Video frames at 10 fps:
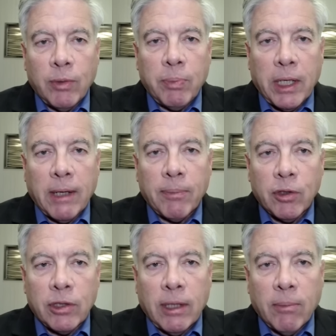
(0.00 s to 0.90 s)
would pick up
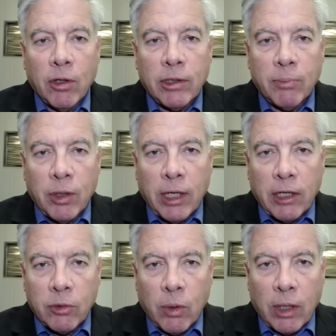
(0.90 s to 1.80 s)
those numbers and put it
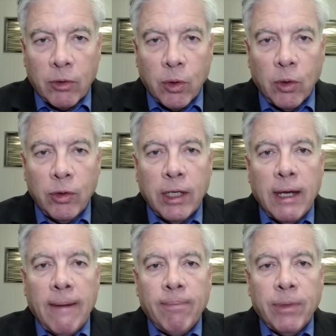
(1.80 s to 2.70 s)
out as ground truth.
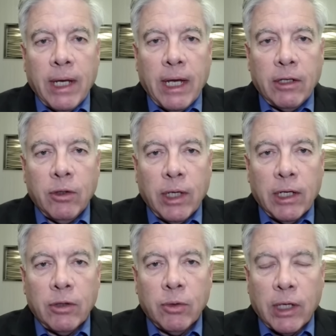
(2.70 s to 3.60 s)
And you
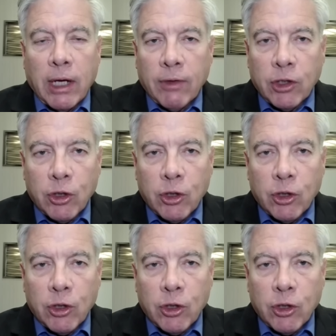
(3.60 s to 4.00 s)
get into a kind of a